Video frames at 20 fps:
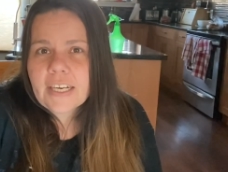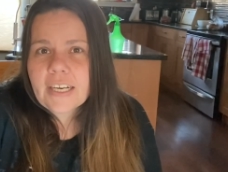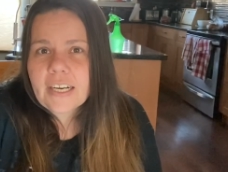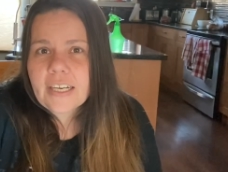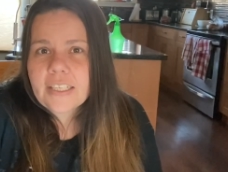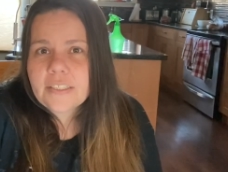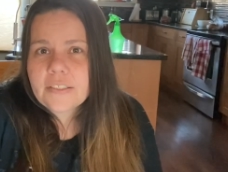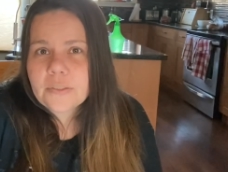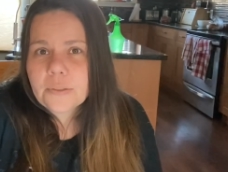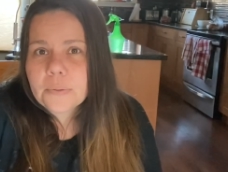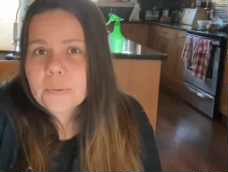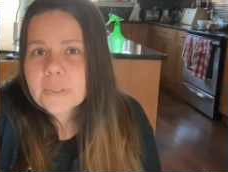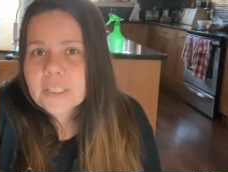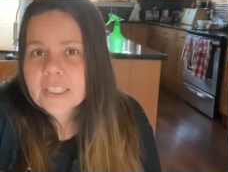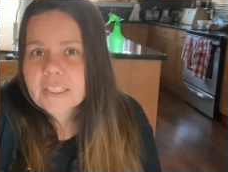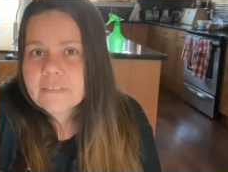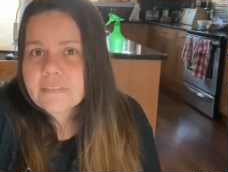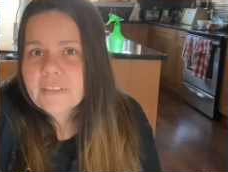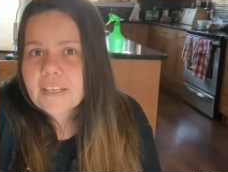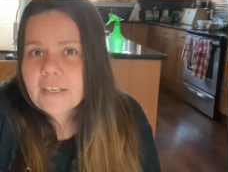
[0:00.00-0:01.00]
I don't
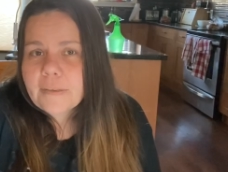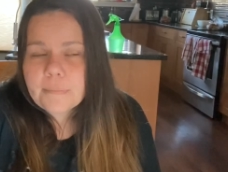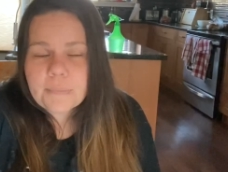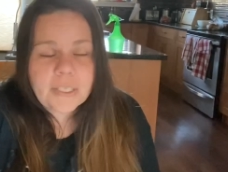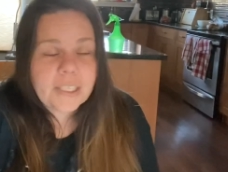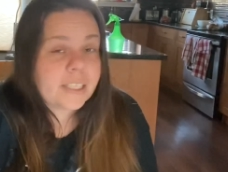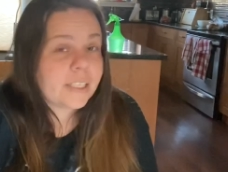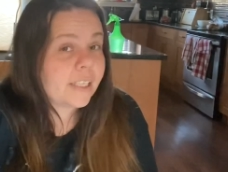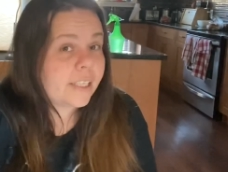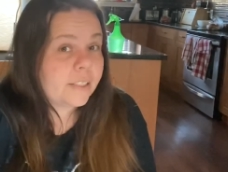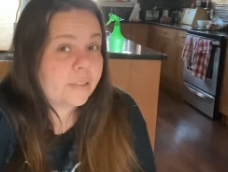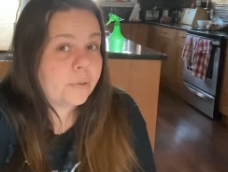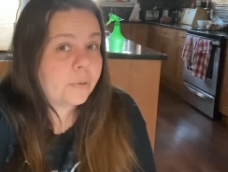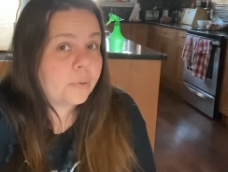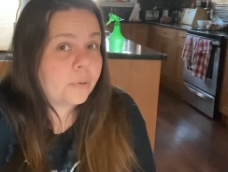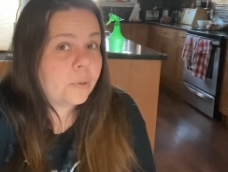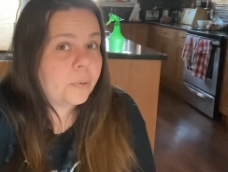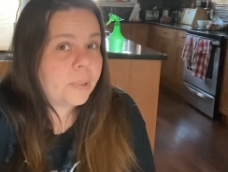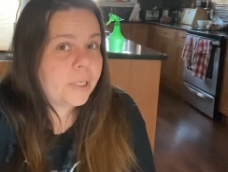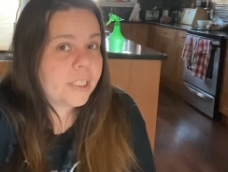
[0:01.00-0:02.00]
give up and I don't
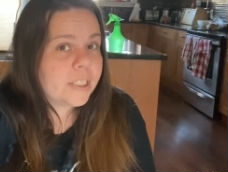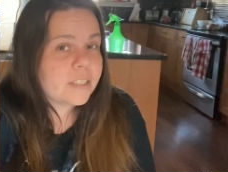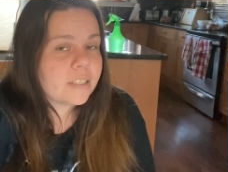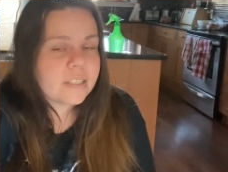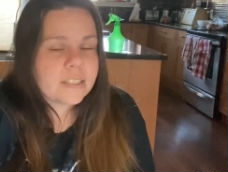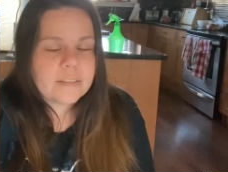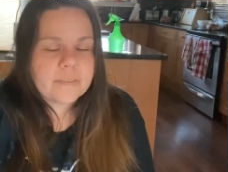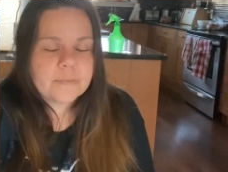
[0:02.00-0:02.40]
quit.